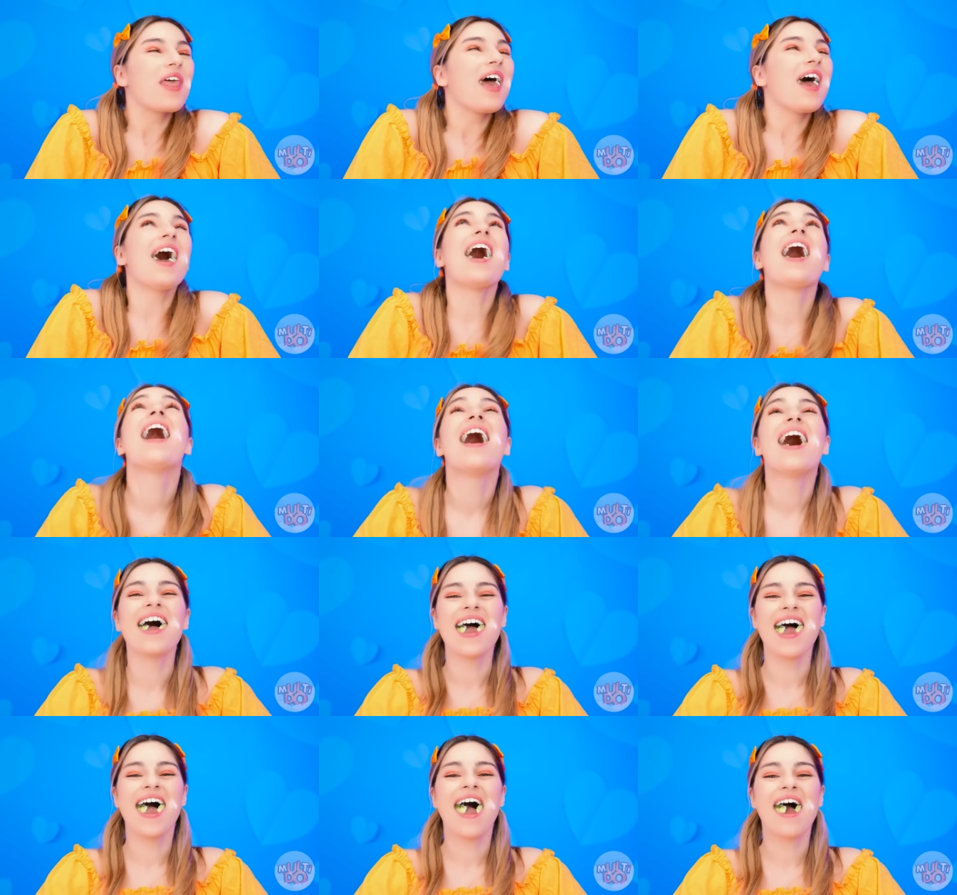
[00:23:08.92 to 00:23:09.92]
It's
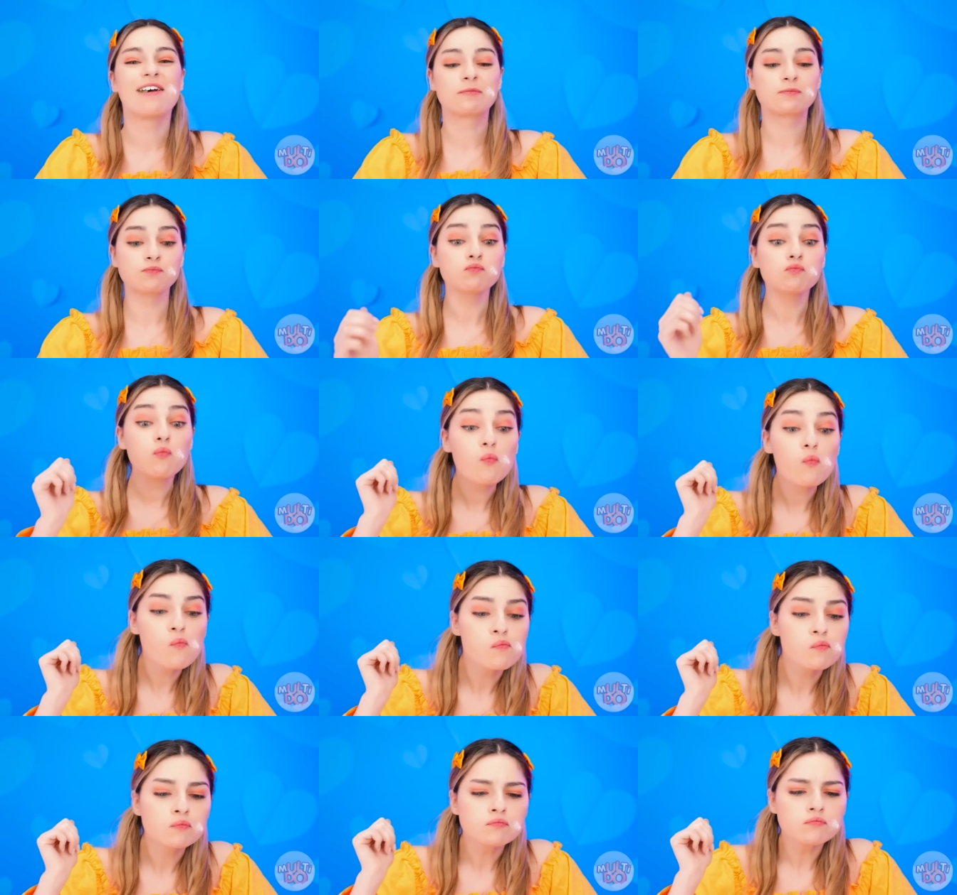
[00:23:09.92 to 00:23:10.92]
so cool.
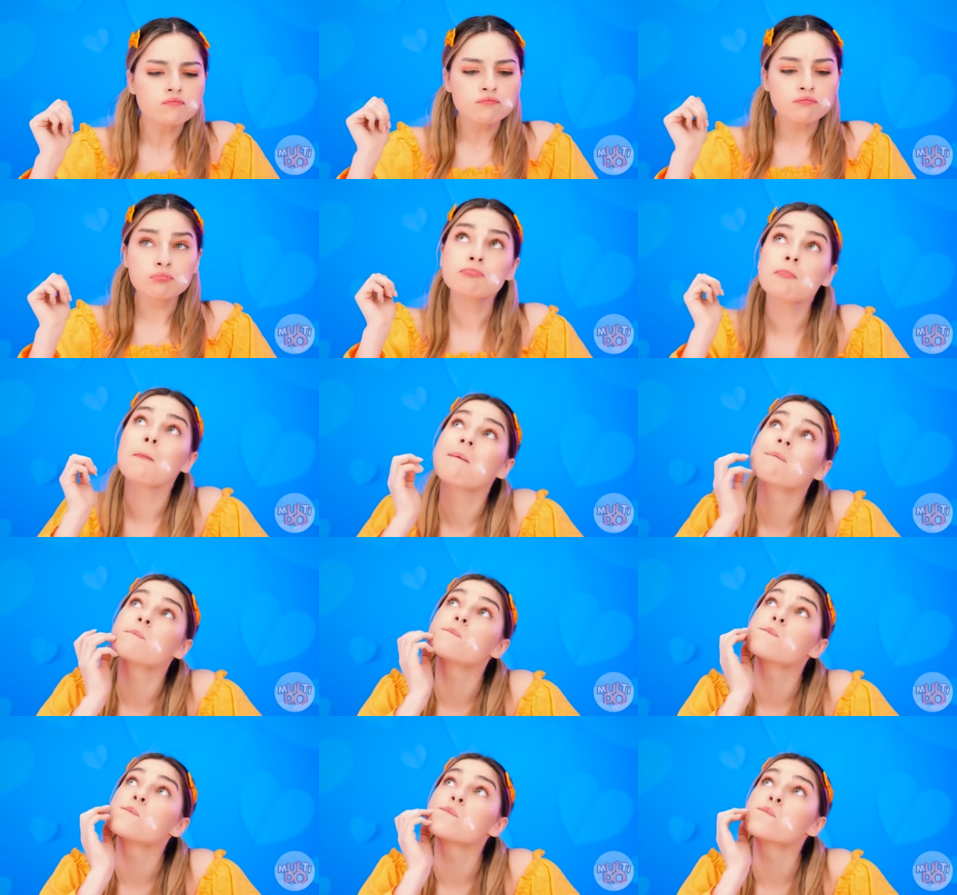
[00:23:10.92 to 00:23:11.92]
But
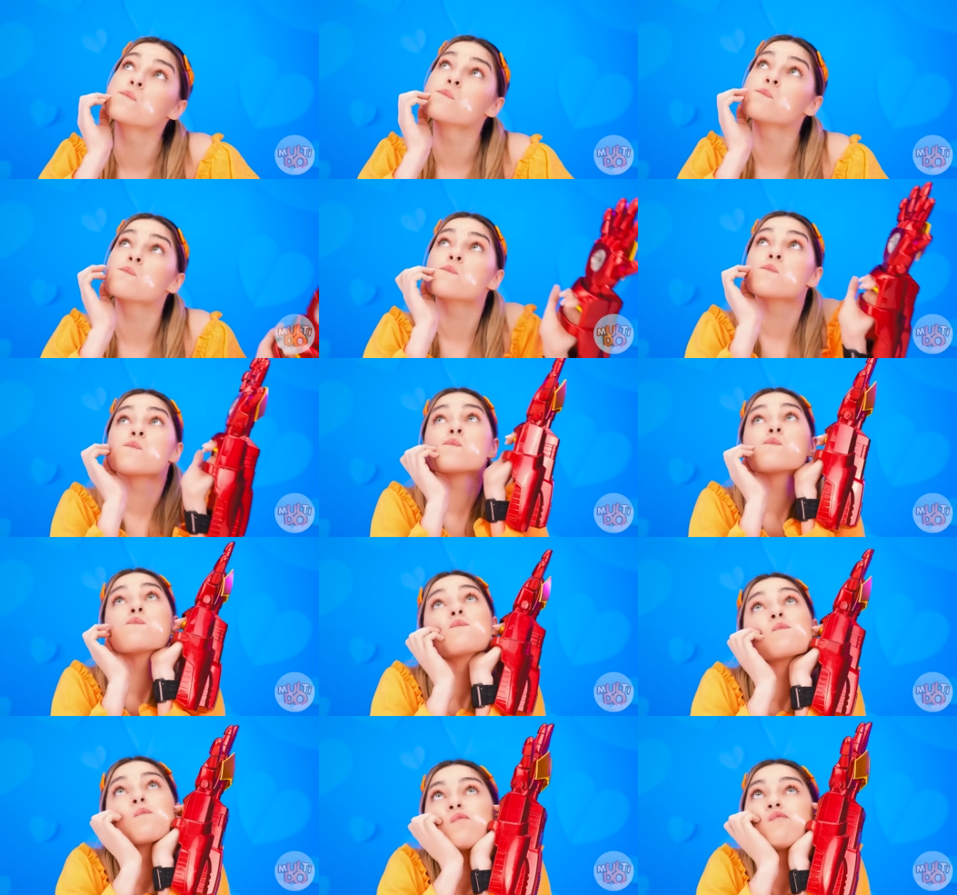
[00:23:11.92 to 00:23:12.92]
how would I
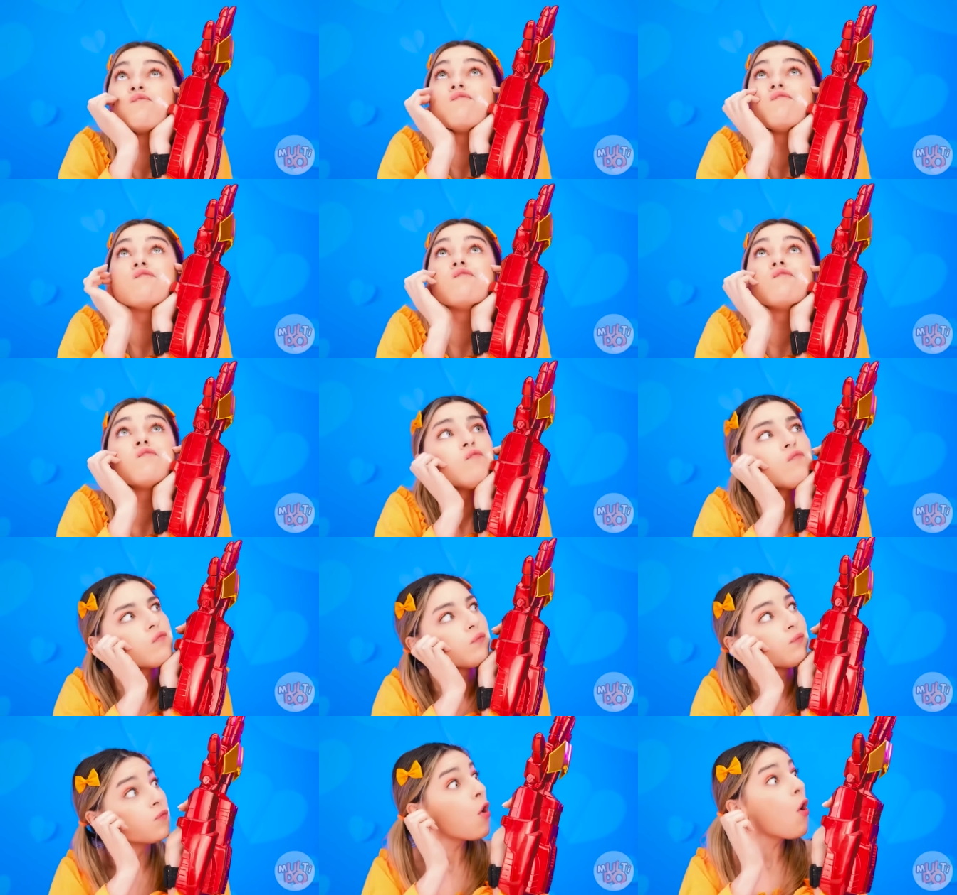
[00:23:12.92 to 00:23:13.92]
eat it in an
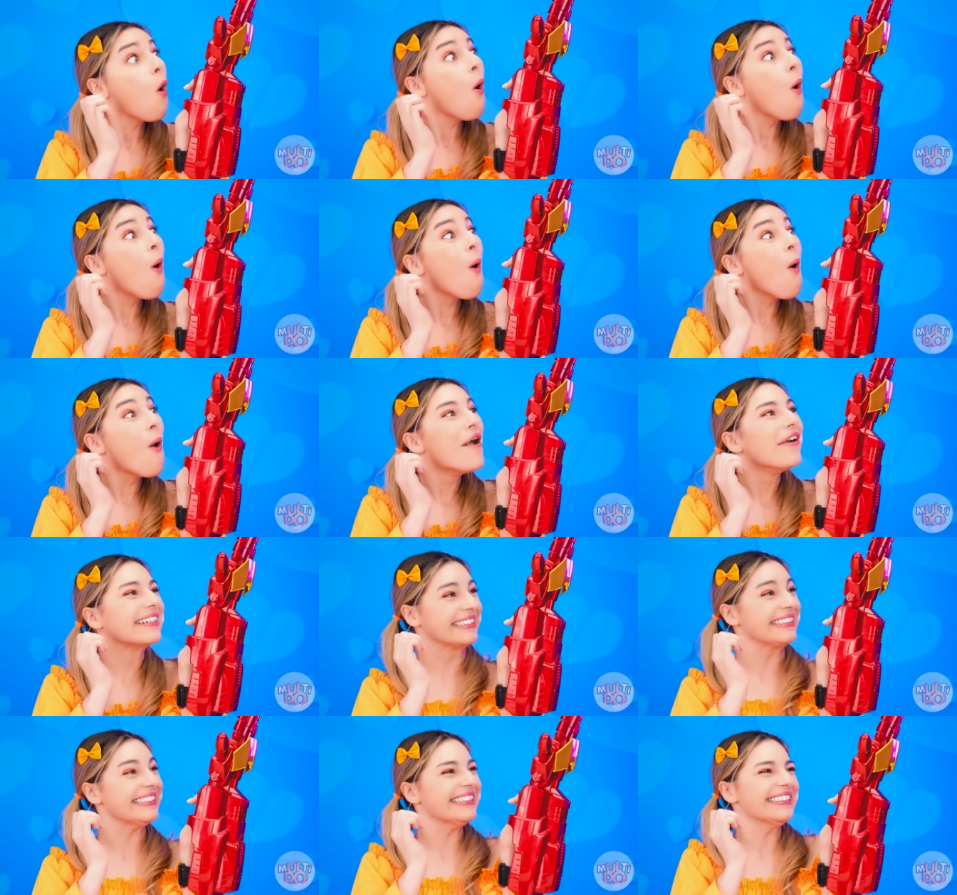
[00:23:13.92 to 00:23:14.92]
unusual way?
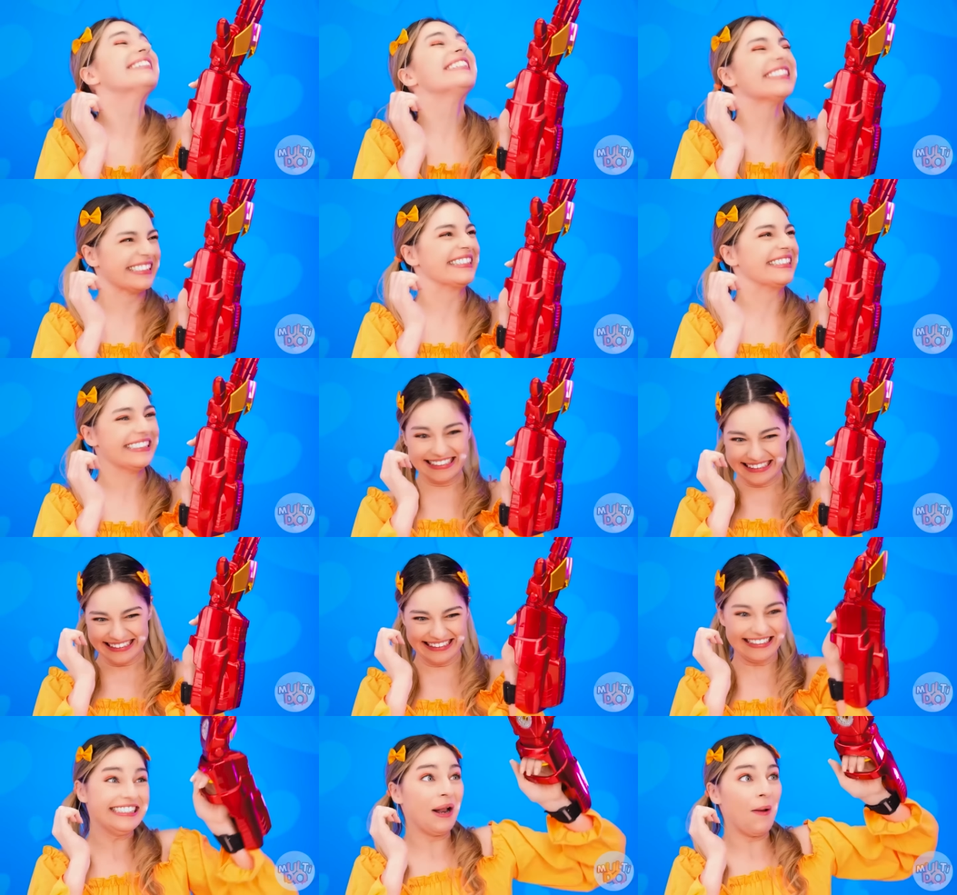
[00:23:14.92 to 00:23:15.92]
Oh, that's
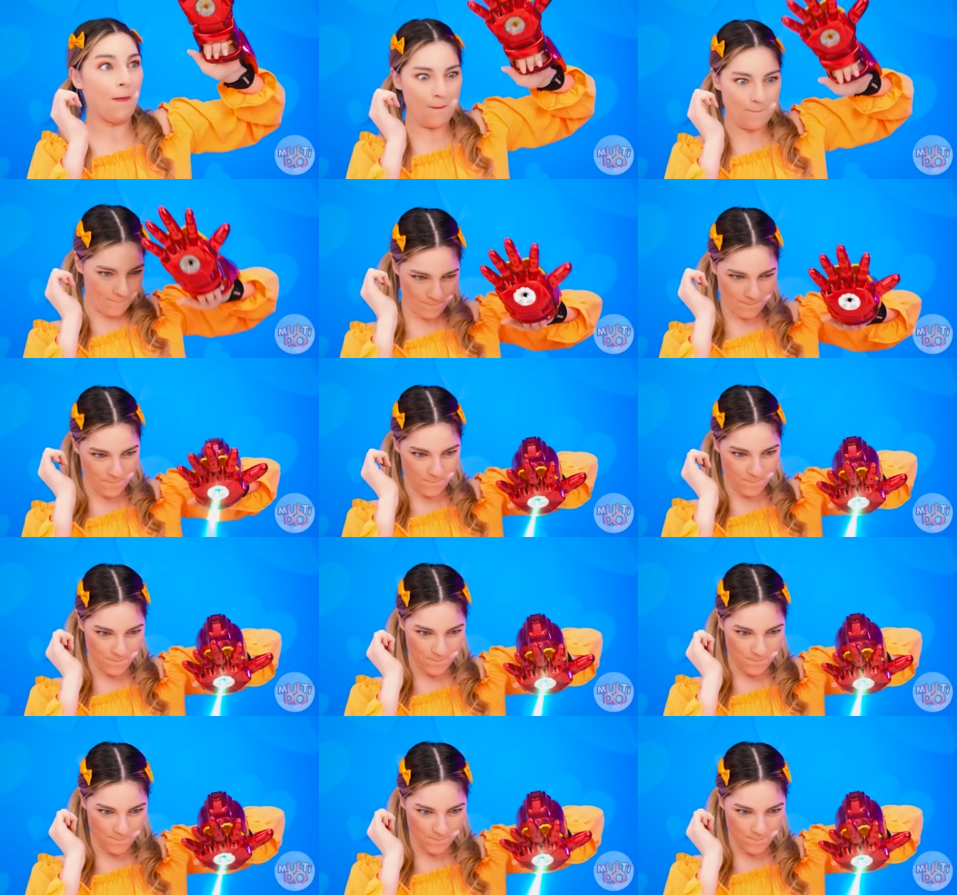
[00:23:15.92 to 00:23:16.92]
right. I have a cool